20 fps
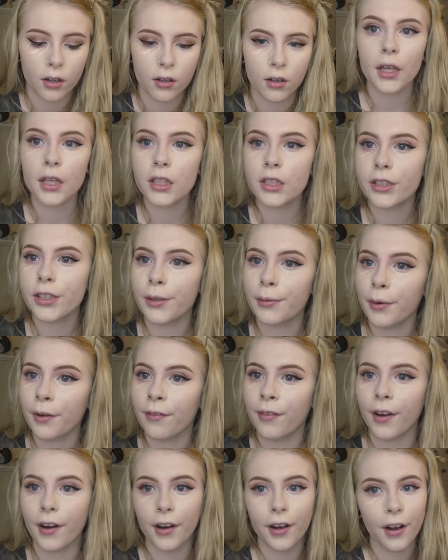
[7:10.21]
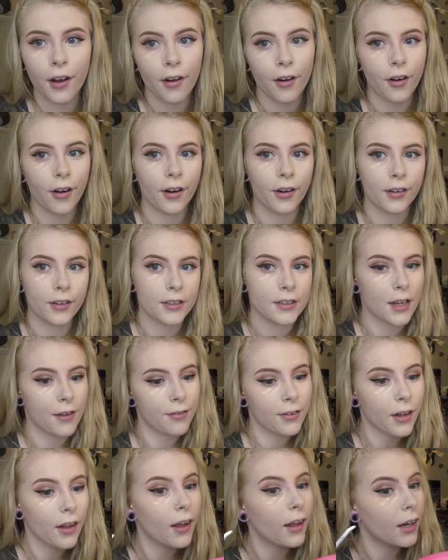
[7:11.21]
It's gonna be very hard because I
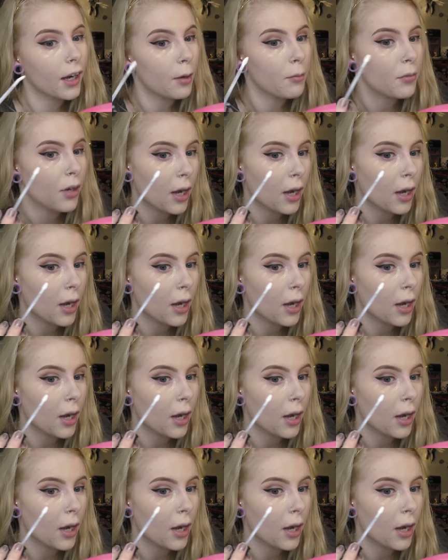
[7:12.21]
feel like I'm